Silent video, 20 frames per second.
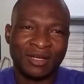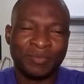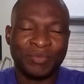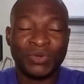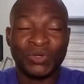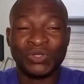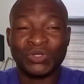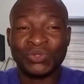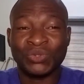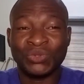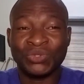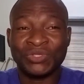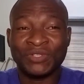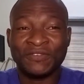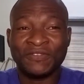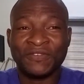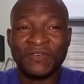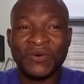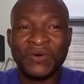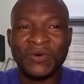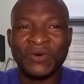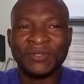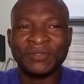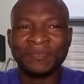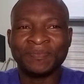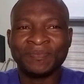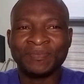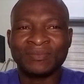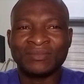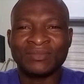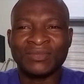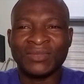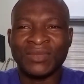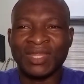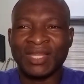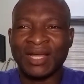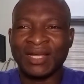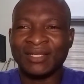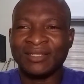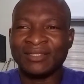+234
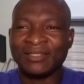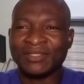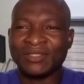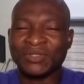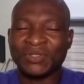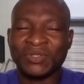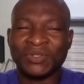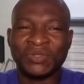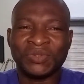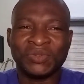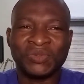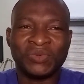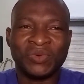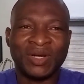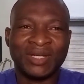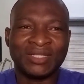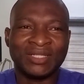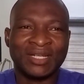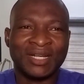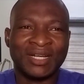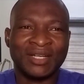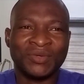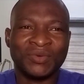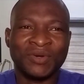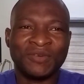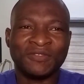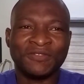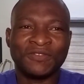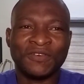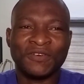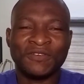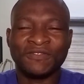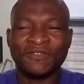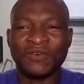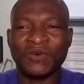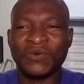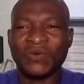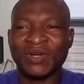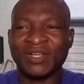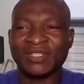
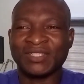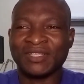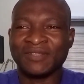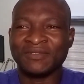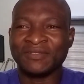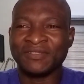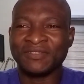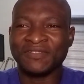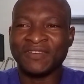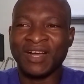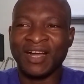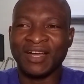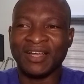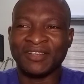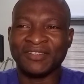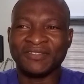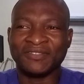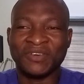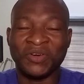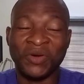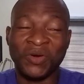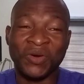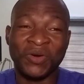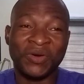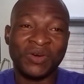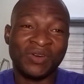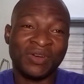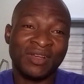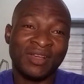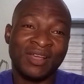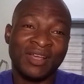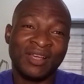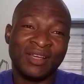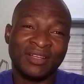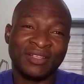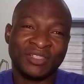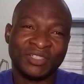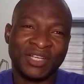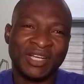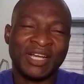9019144175, or
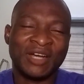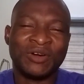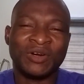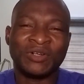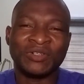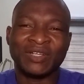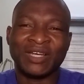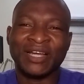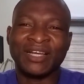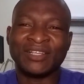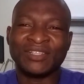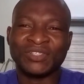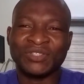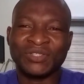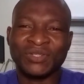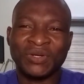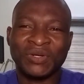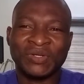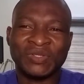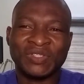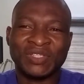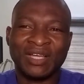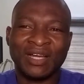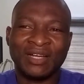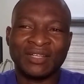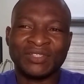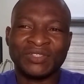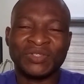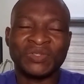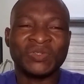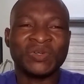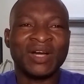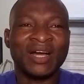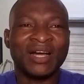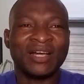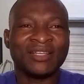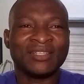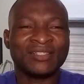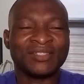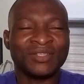check our online stores at
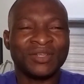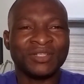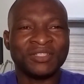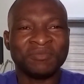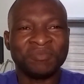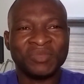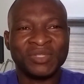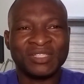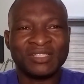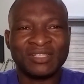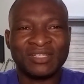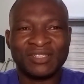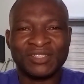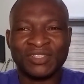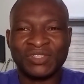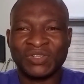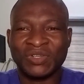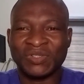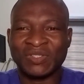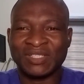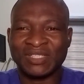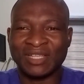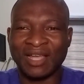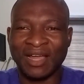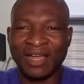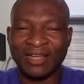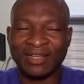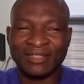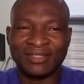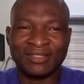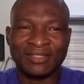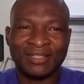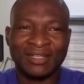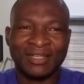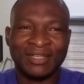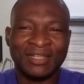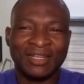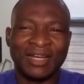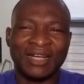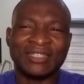sonoeyes.business.site.
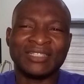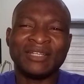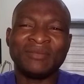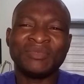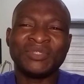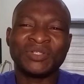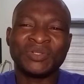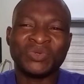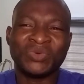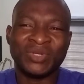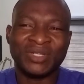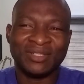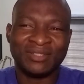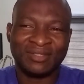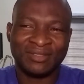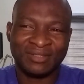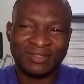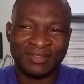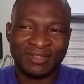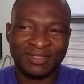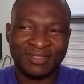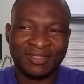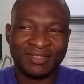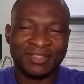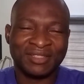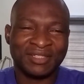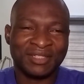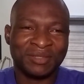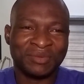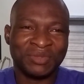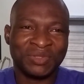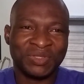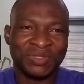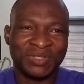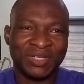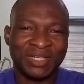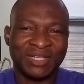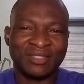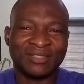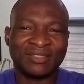Attempt the quiz in the description
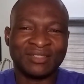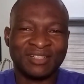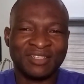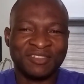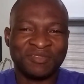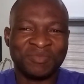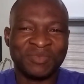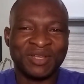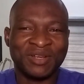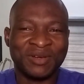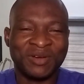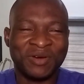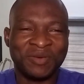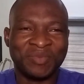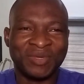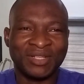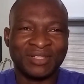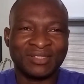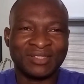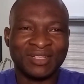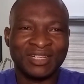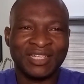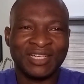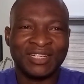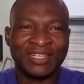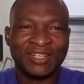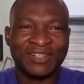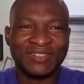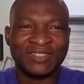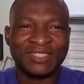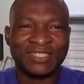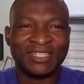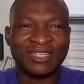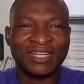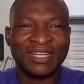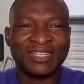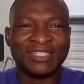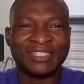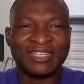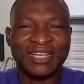and leave me a comment. Until the
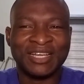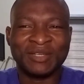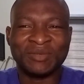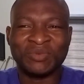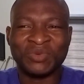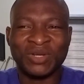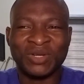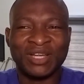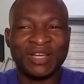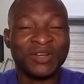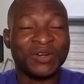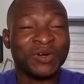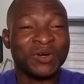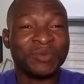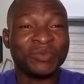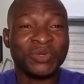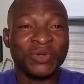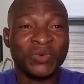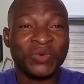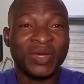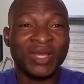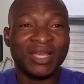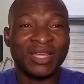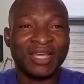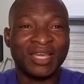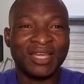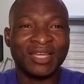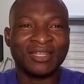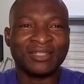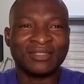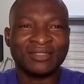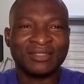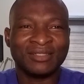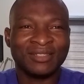next time when I come your way again,